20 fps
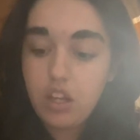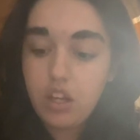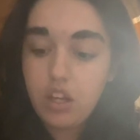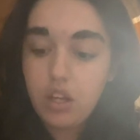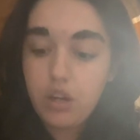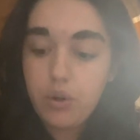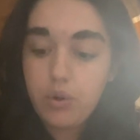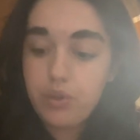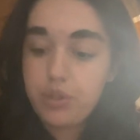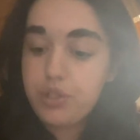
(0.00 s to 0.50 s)

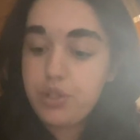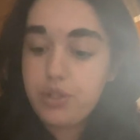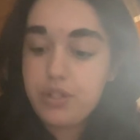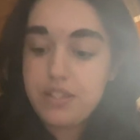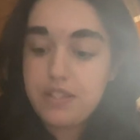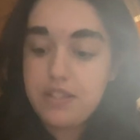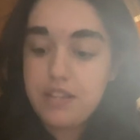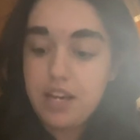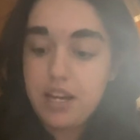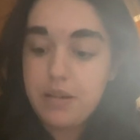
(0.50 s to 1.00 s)
or those
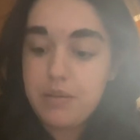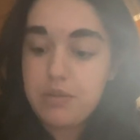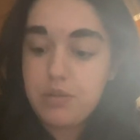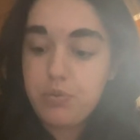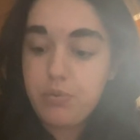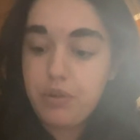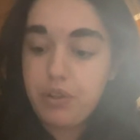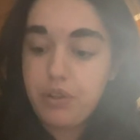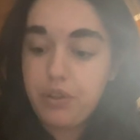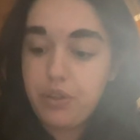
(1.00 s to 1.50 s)
times
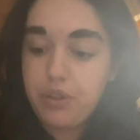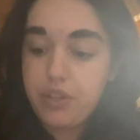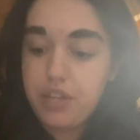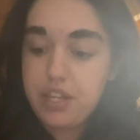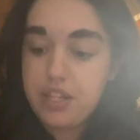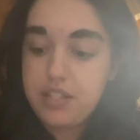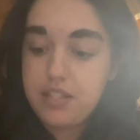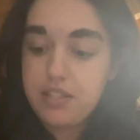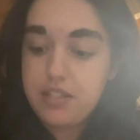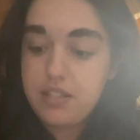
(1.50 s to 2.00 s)
when
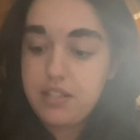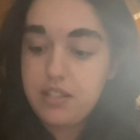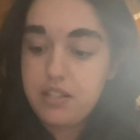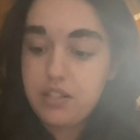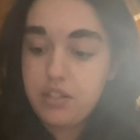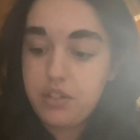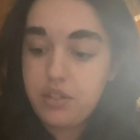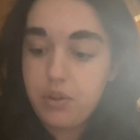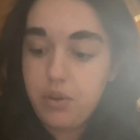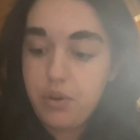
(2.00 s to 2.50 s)
things
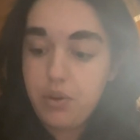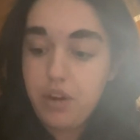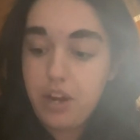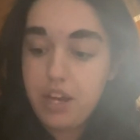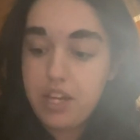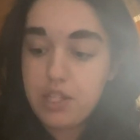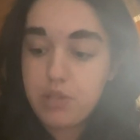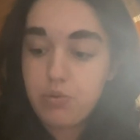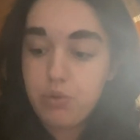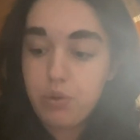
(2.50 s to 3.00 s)
didn't go
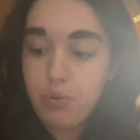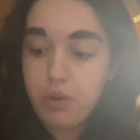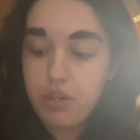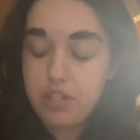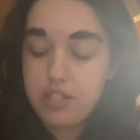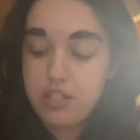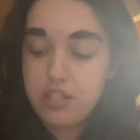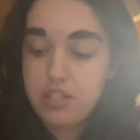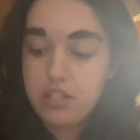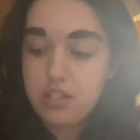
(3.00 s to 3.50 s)
as we
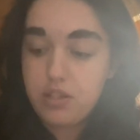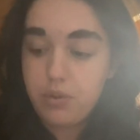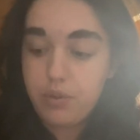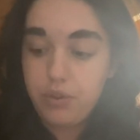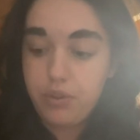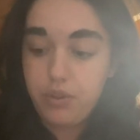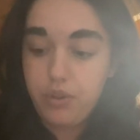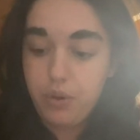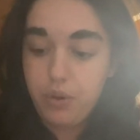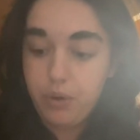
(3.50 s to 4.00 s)
wanted or
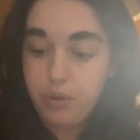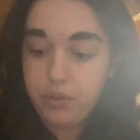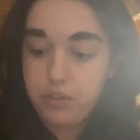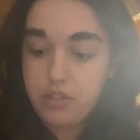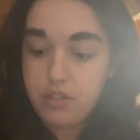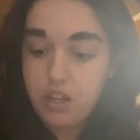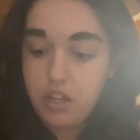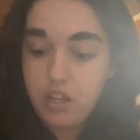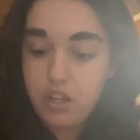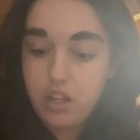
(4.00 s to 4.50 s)
thought.
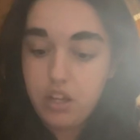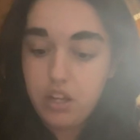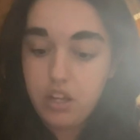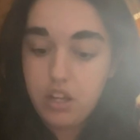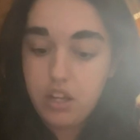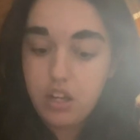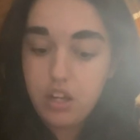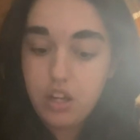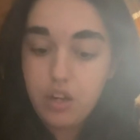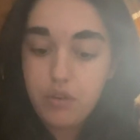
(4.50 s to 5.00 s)

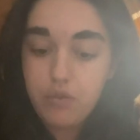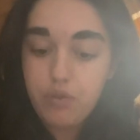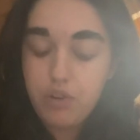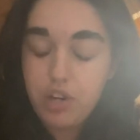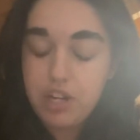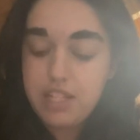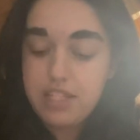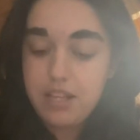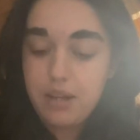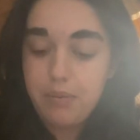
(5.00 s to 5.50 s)
For
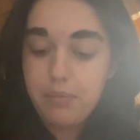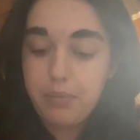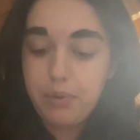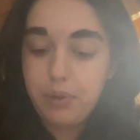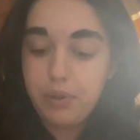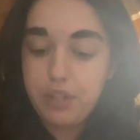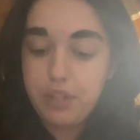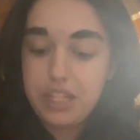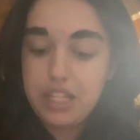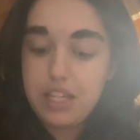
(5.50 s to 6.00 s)

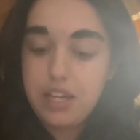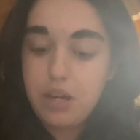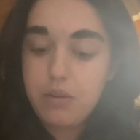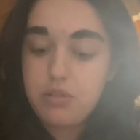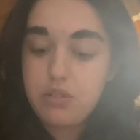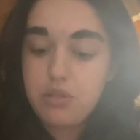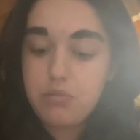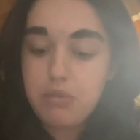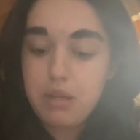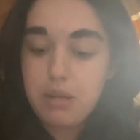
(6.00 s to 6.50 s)
example, it
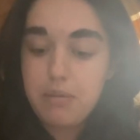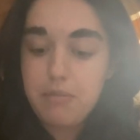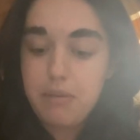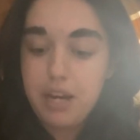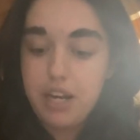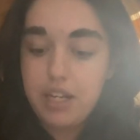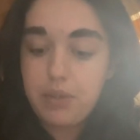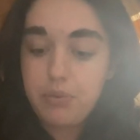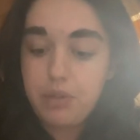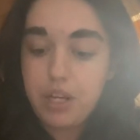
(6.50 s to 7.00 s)
comes to my
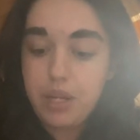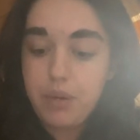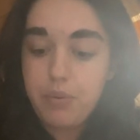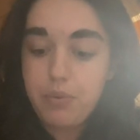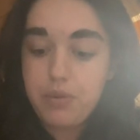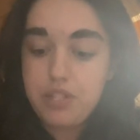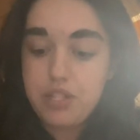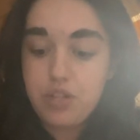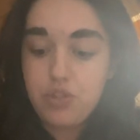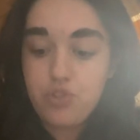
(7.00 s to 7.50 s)
mind when I
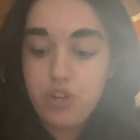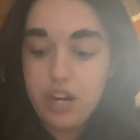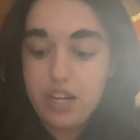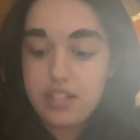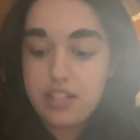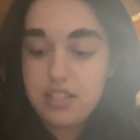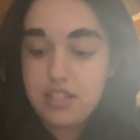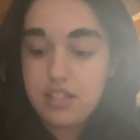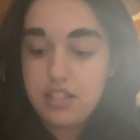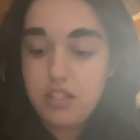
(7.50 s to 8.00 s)
was
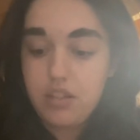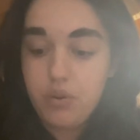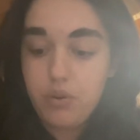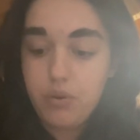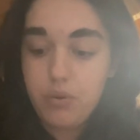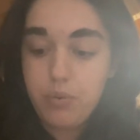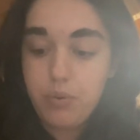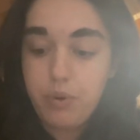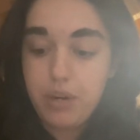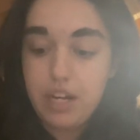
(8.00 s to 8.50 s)
rejected
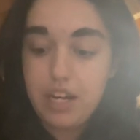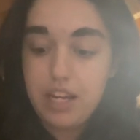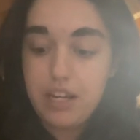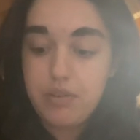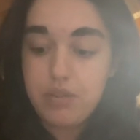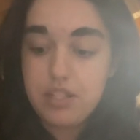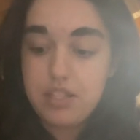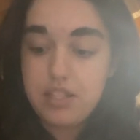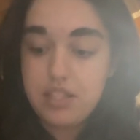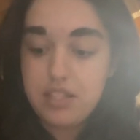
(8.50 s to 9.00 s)
or when I
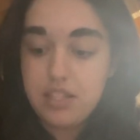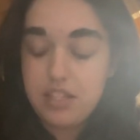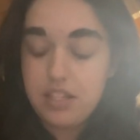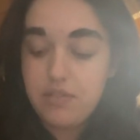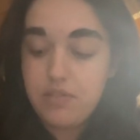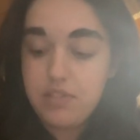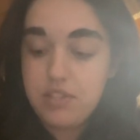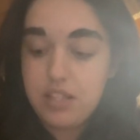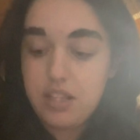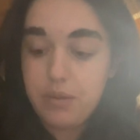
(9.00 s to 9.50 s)

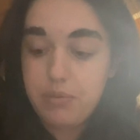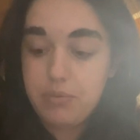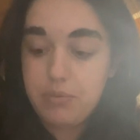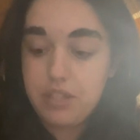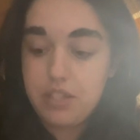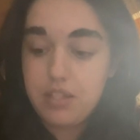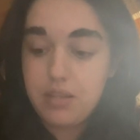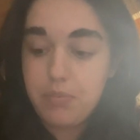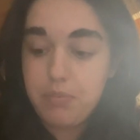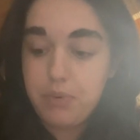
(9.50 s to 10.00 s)
received some
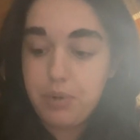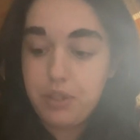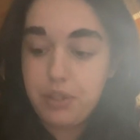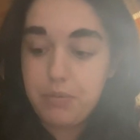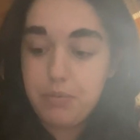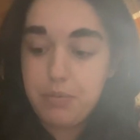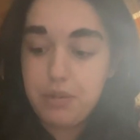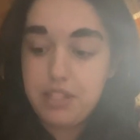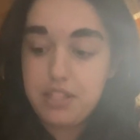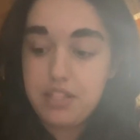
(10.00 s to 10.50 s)

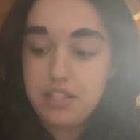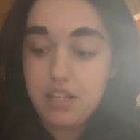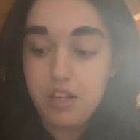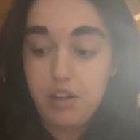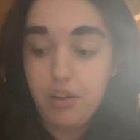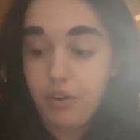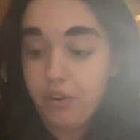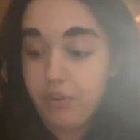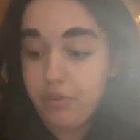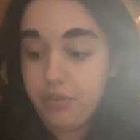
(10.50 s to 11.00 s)
disappointment in
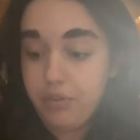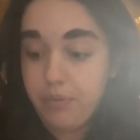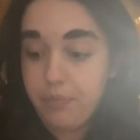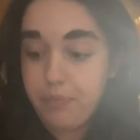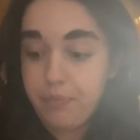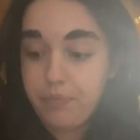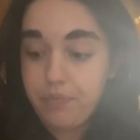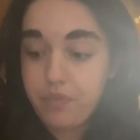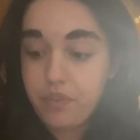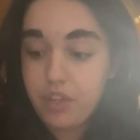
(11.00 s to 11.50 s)
love.
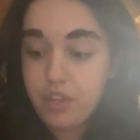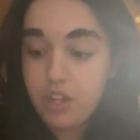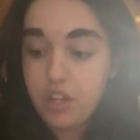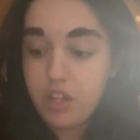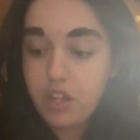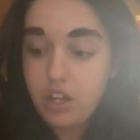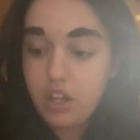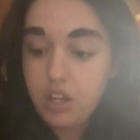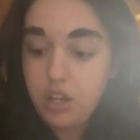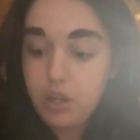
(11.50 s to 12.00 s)

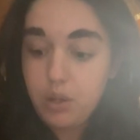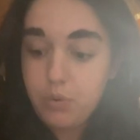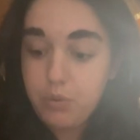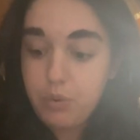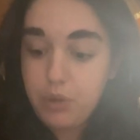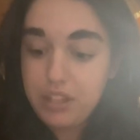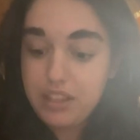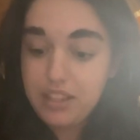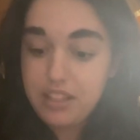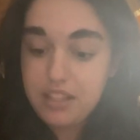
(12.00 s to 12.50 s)

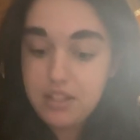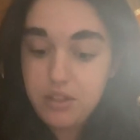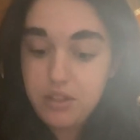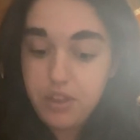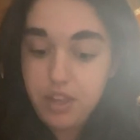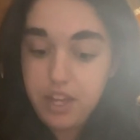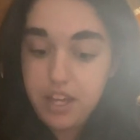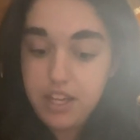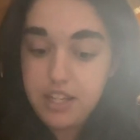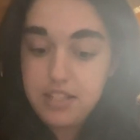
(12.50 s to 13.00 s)
When these
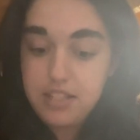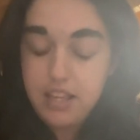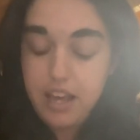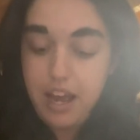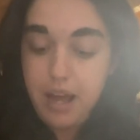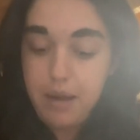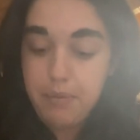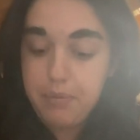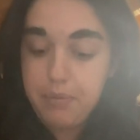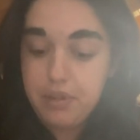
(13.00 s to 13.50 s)
things
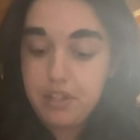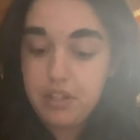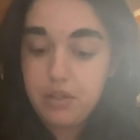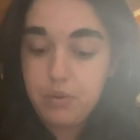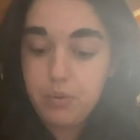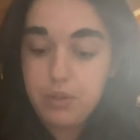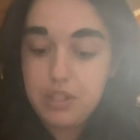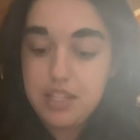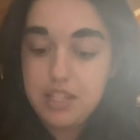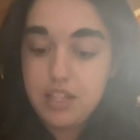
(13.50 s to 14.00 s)
happen,
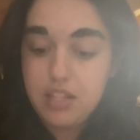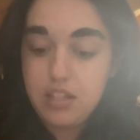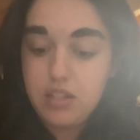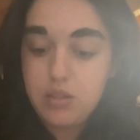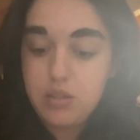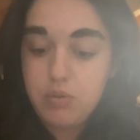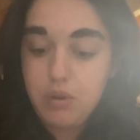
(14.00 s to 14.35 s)
we tend to